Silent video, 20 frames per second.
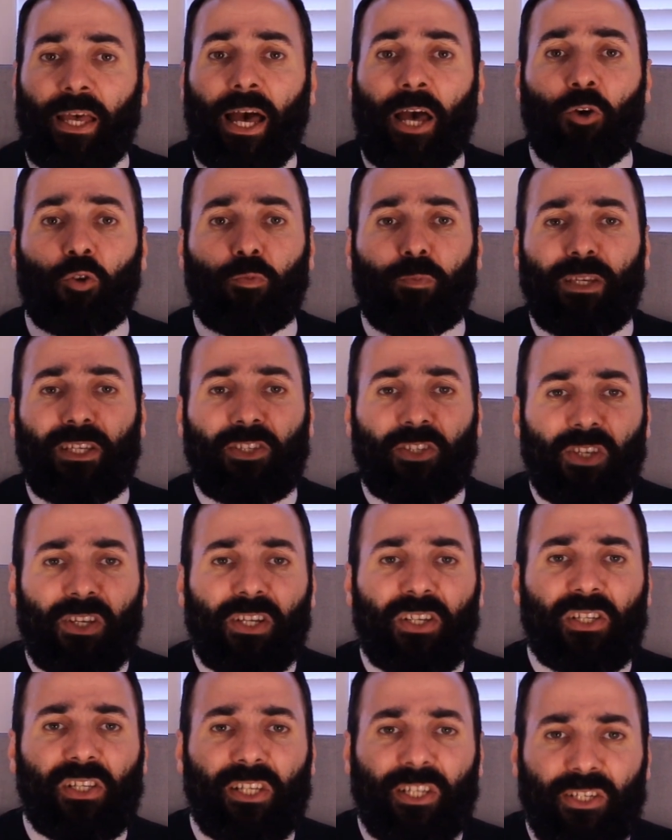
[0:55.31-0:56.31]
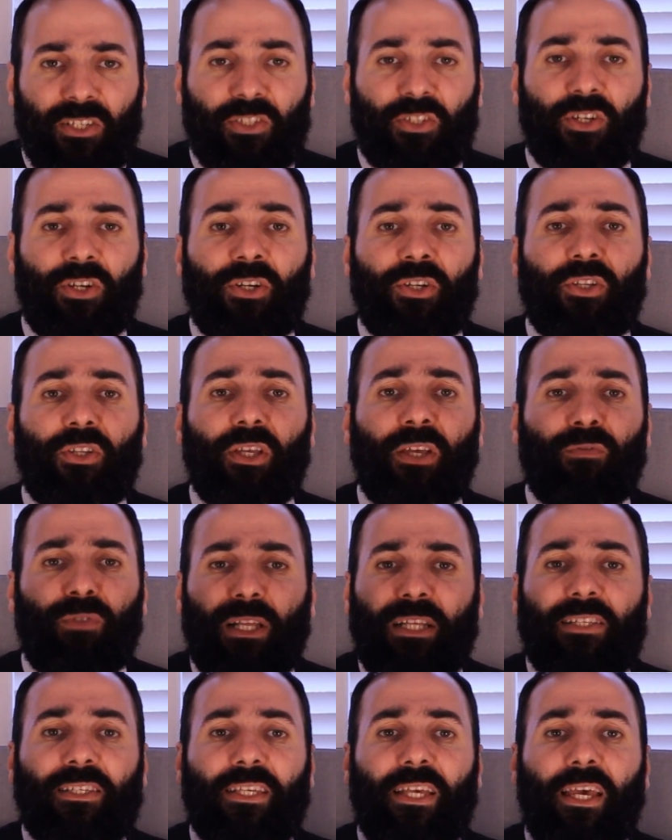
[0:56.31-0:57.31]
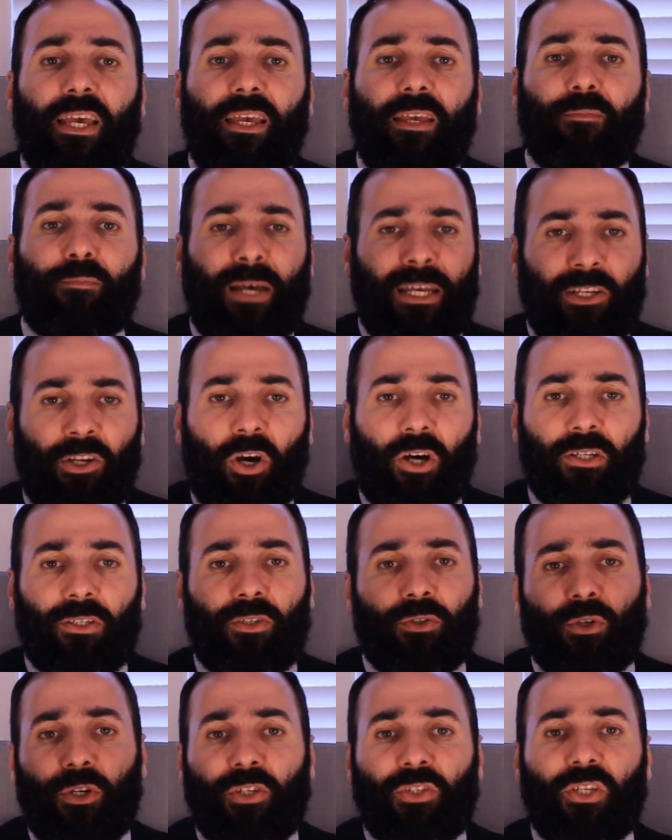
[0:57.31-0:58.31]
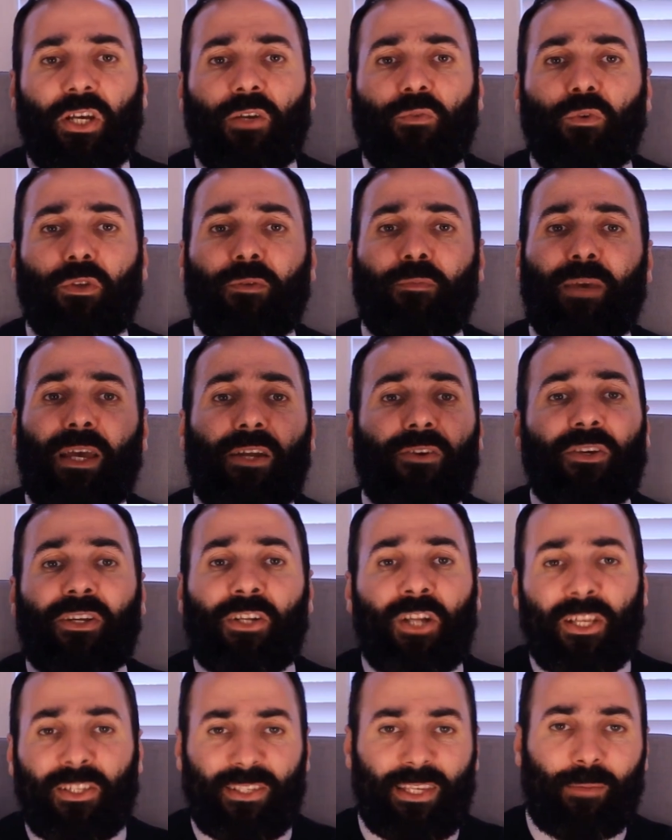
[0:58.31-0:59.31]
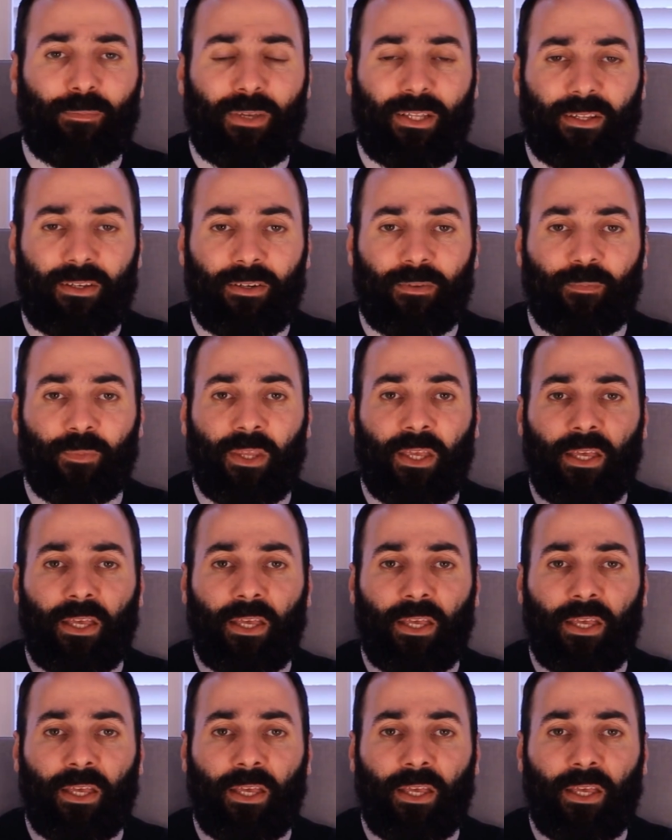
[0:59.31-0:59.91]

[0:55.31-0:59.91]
I would be seriously concerned if, let's say, my daughter or son would marry a non-submitter.